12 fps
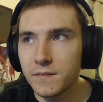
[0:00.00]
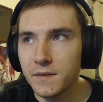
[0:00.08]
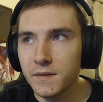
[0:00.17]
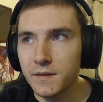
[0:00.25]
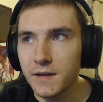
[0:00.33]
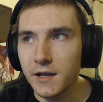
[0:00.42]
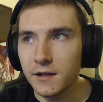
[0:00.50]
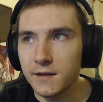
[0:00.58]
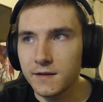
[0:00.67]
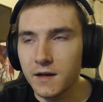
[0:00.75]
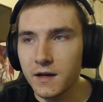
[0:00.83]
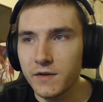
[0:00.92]
Now I'm gonna
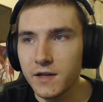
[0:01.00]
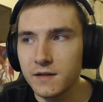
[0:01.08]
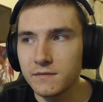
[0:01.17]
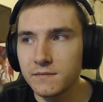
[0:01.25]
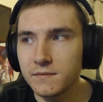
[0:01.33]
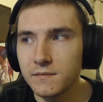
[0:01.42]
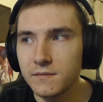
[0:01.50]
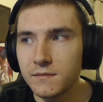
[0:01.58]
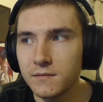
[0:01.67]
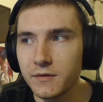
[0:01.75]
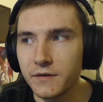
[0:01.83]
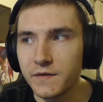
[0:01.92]
dive in
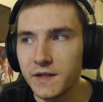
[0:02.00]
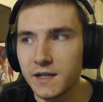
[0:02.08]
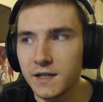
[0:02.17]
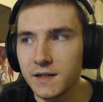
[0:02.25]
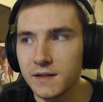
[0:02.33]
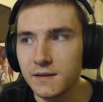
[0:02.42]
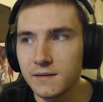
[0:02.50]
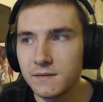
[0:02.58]
with the, uh...